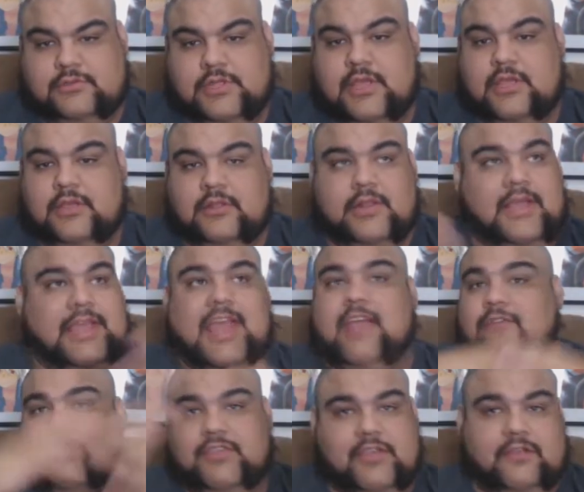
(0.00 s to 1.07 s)
thing, like
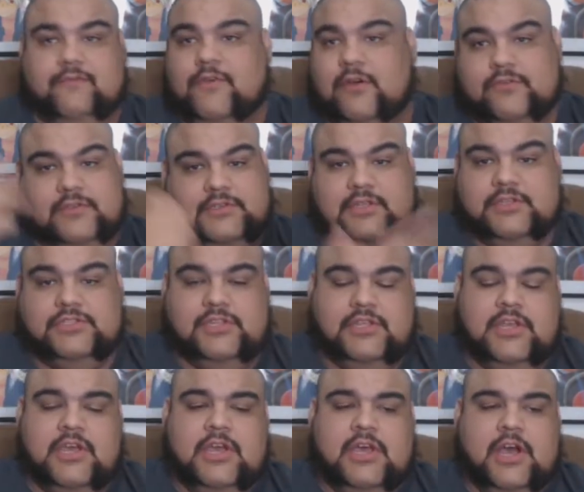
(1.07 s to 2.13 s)
everything involved in Tenchi.